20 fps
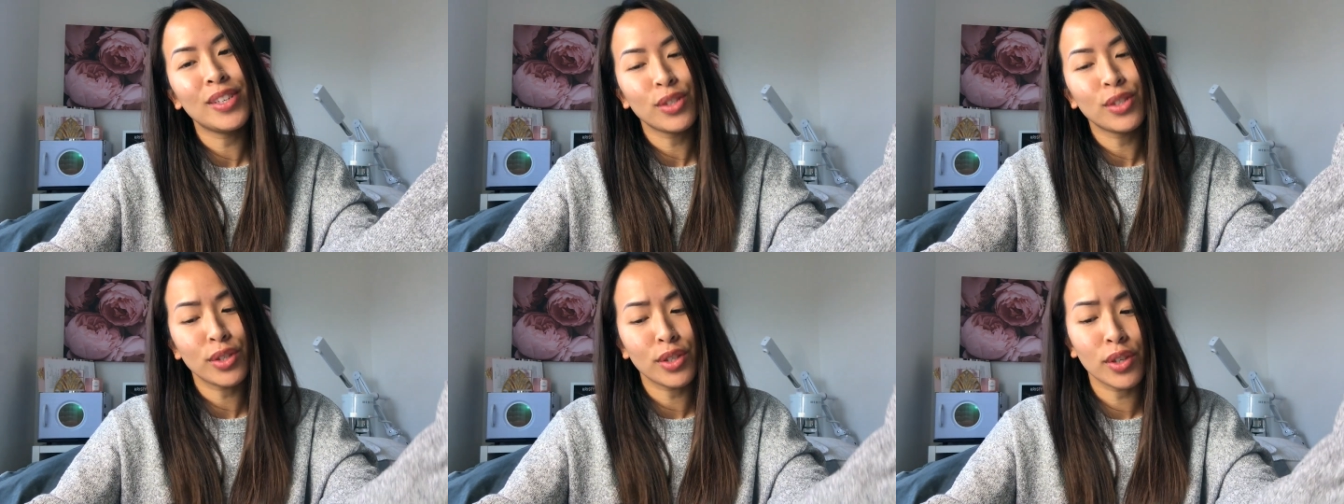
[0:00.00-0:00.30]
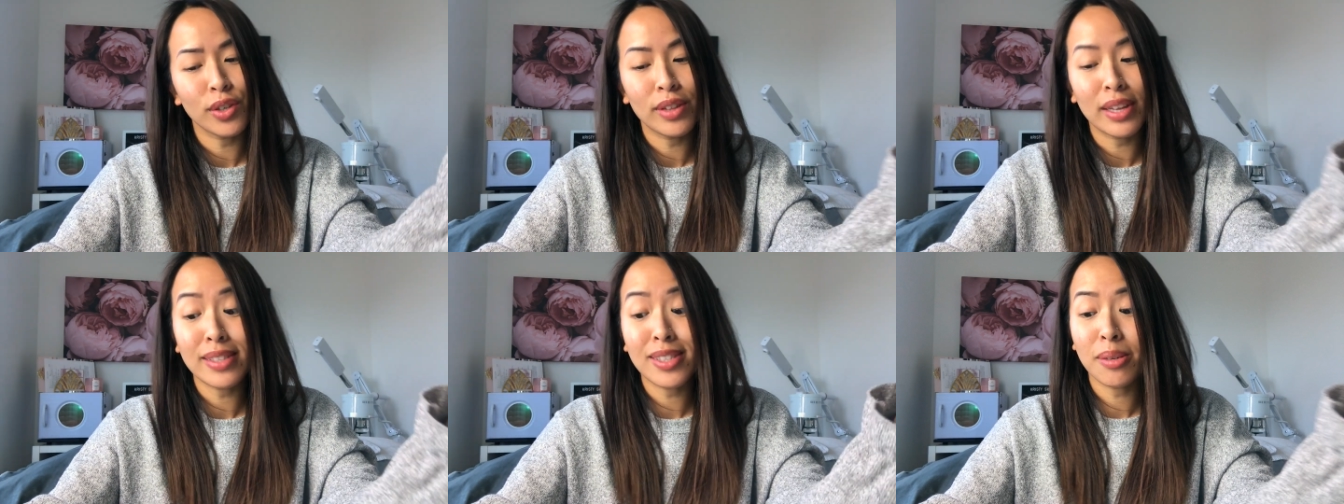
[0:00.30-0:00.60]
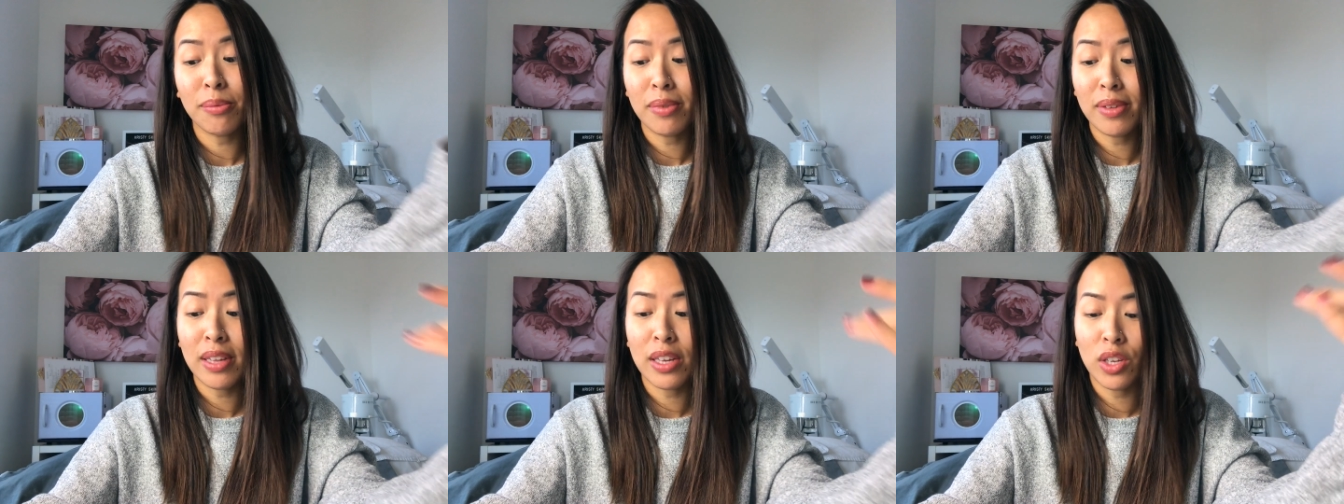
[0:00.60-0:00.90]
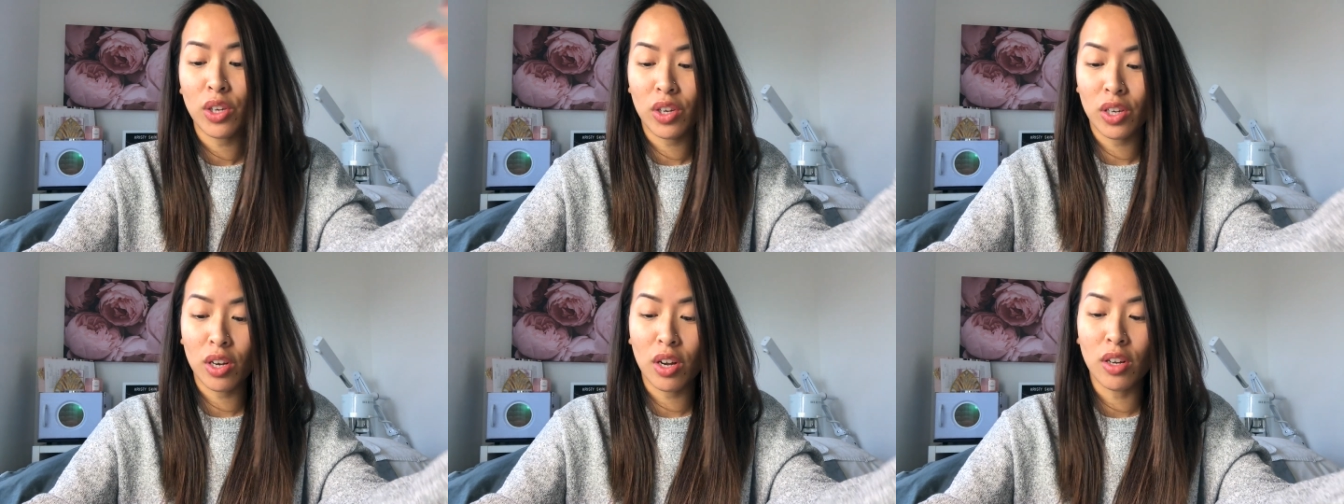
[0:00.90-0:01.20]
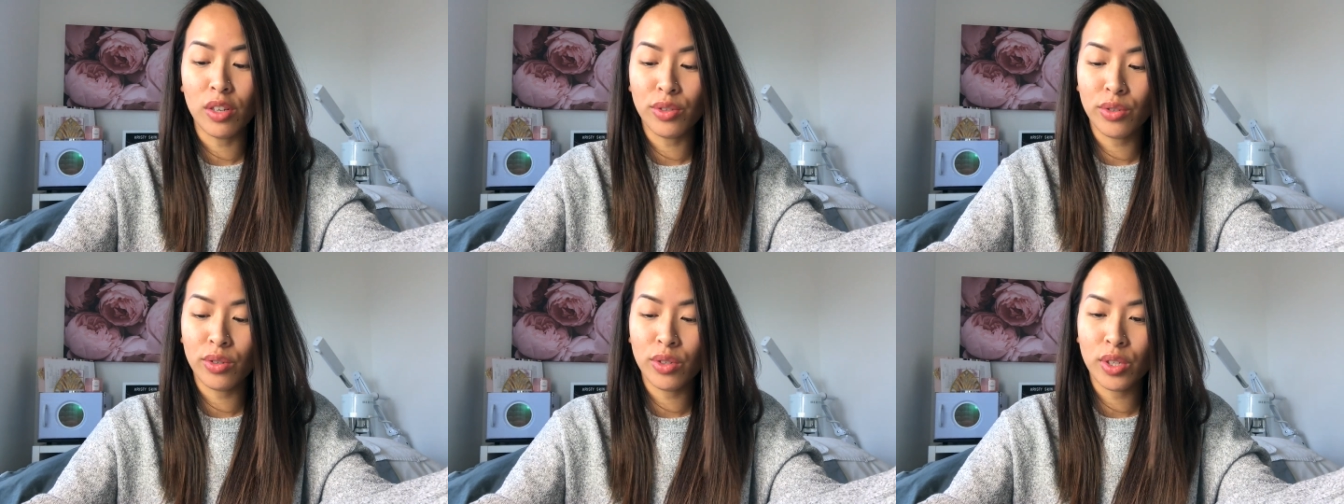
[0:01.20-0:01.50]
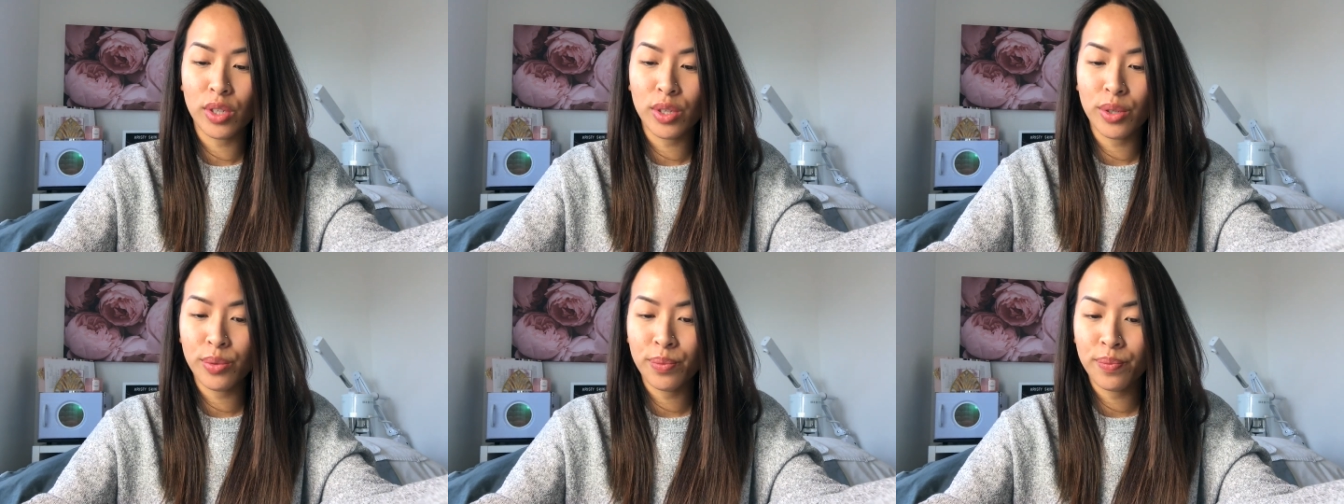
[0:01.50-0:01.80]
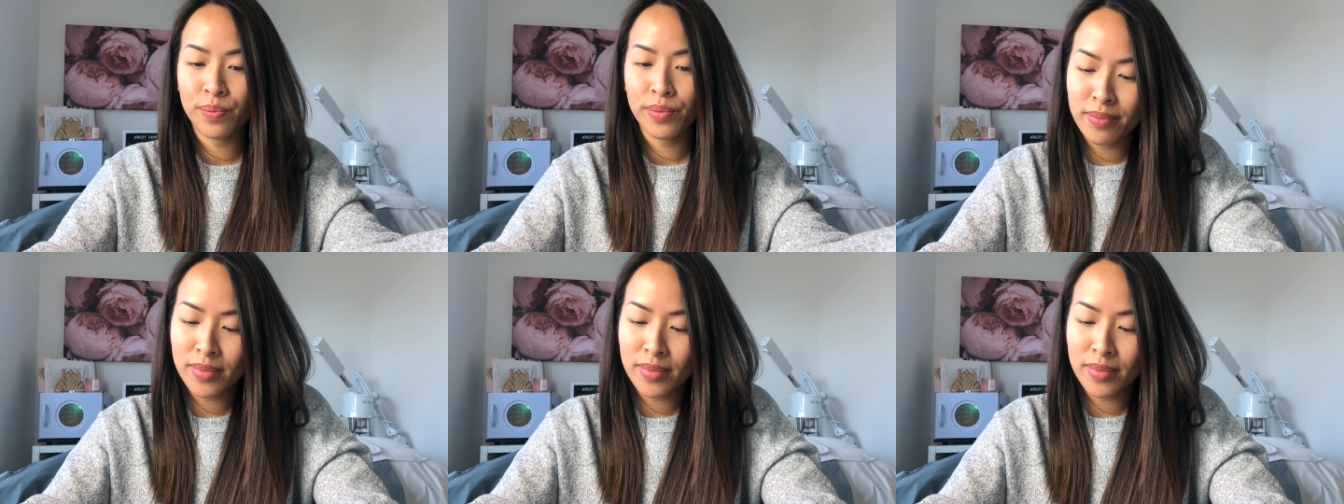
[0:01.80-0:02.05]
So that's something that you can also do.